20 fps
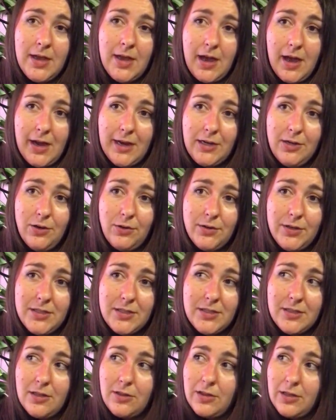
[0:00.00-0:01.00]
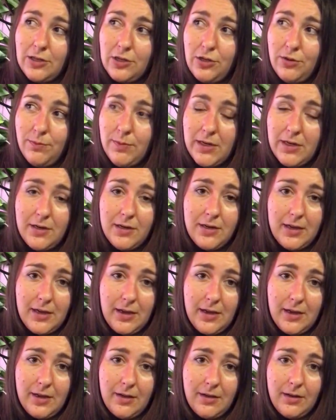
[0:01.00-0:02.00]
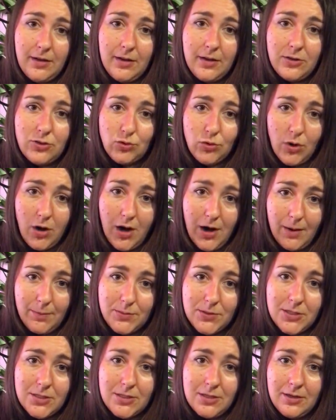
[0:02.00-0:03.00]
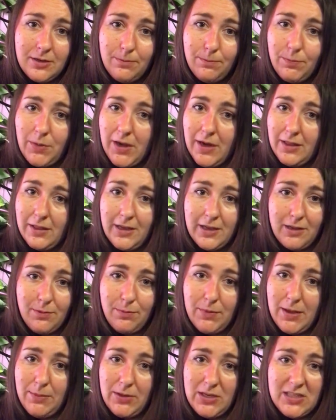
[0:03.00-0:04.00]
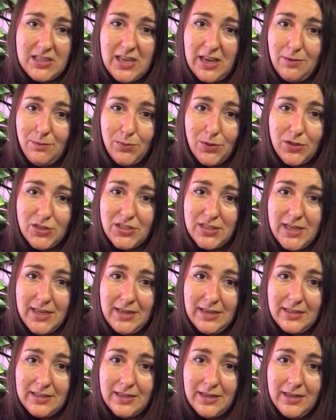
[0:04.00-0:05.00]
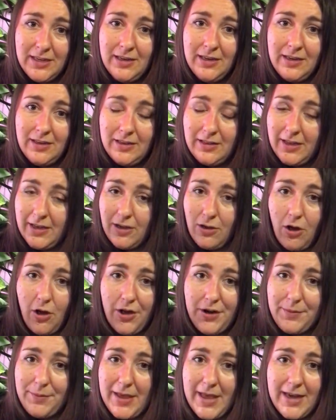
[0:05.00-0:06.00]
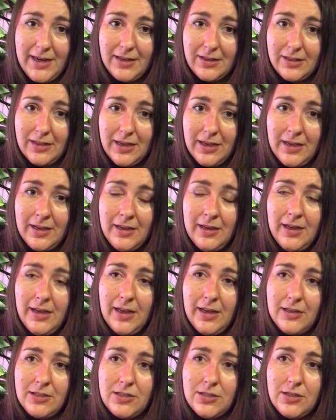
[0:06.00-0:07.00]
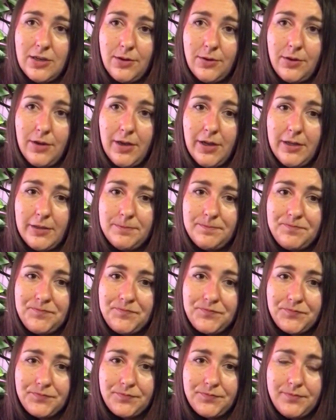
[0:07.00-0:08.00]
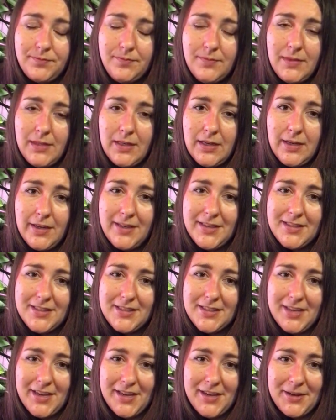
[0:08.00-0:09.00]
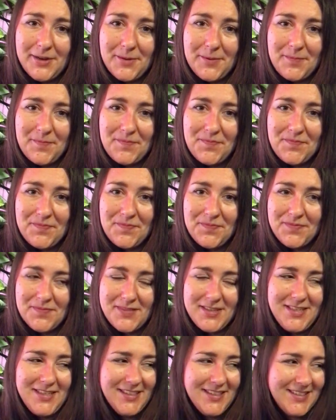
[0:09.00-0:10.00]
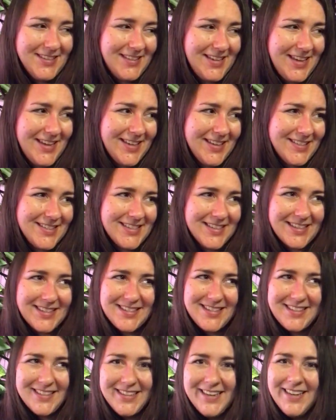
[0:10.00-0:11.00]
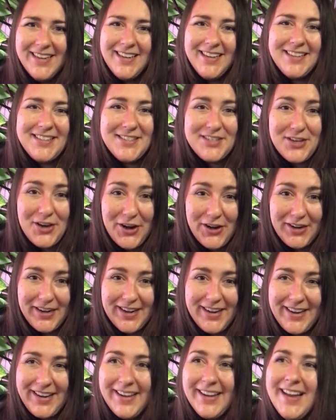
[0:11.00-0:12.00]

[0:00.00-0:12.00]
I notice that the humidity drops by like maybe 10%, like automatically. And so it's antics. Sorry.